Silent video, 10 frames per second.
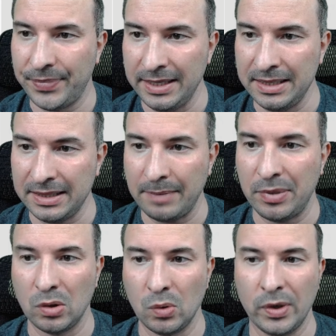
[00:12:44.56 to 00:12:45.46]
this step
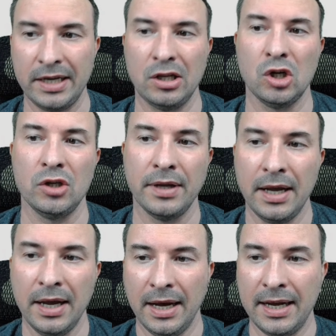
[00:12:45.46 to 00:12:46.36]
is already done,
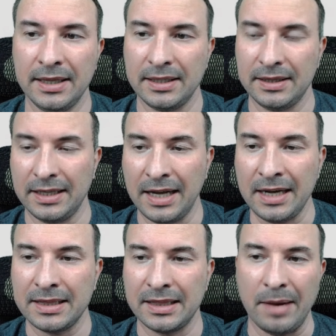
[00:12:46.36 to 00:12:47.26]
and the
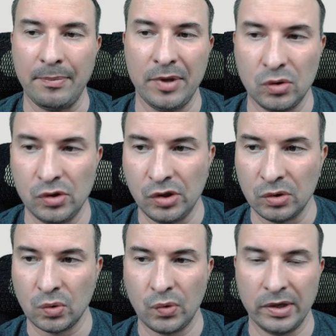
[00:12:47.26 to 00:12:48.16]
next step is to
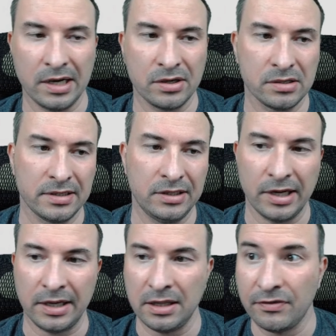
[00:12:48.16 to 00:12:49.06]
use credentials in
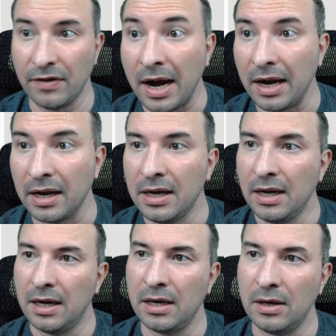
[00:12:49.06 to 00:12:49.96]
Jenkins file.
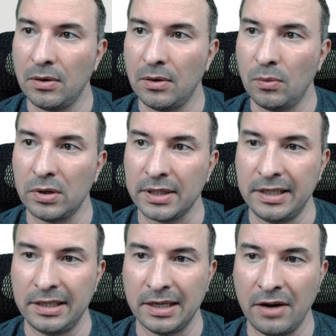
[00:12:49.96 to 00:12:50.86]
What I
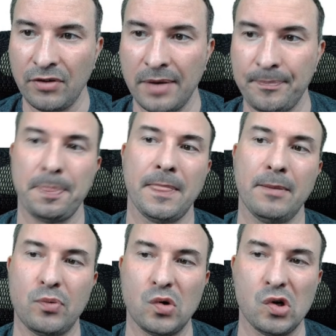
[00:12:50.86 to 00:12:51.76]
did, I have a
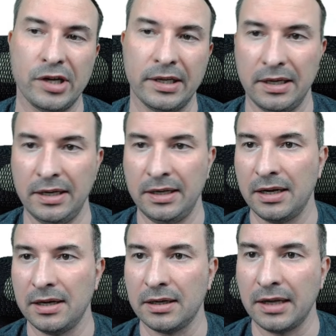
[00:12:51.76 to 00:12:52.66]
project in
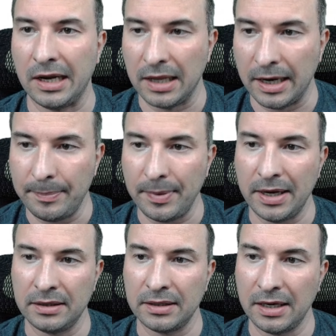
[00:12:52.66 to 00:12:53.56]
GitLab,
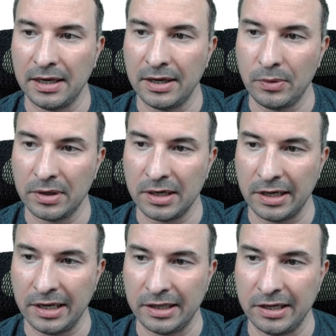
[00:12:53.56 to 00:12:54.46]
and I will
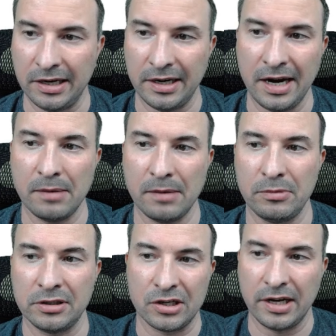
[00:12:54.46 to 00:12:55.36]
click it here,
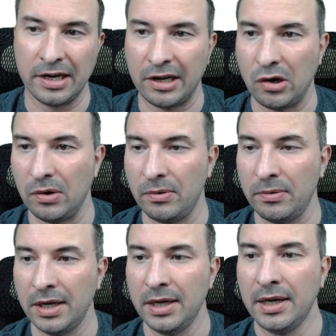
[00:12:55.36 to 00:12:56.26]
aws-tyco,
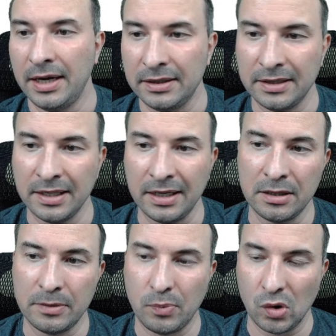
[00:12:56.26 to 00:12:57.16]
and inside
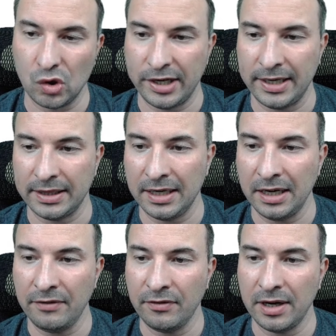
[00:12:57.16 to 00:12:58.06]
this project I
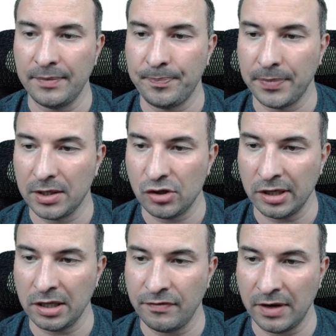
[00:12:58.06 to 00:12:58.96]
have a
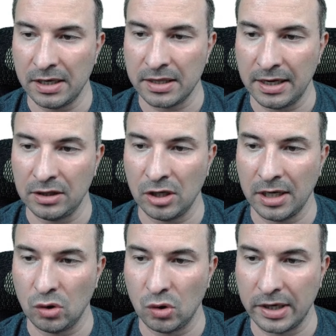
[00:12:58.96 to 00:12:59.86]
Jenkins files and
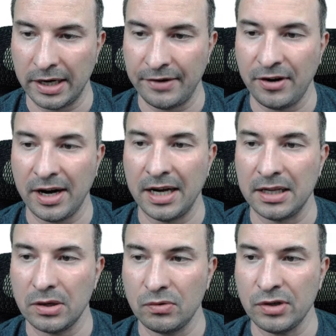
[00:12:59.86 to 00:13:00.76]
a Docker file.
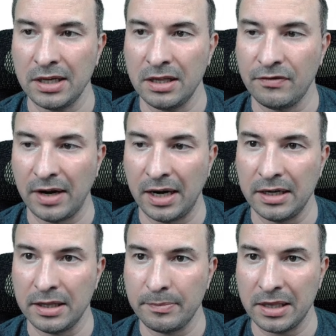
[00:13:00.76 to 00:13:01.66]
So Jenkins file
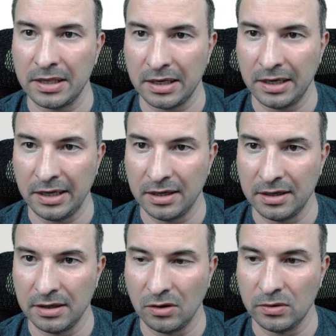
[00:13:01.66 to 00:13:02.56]
is basically
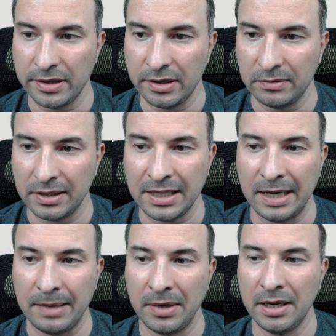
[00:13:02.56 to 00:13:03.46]
also the
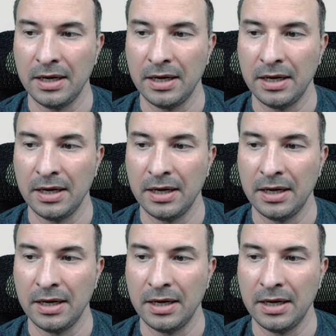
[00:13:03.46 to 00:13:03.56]
same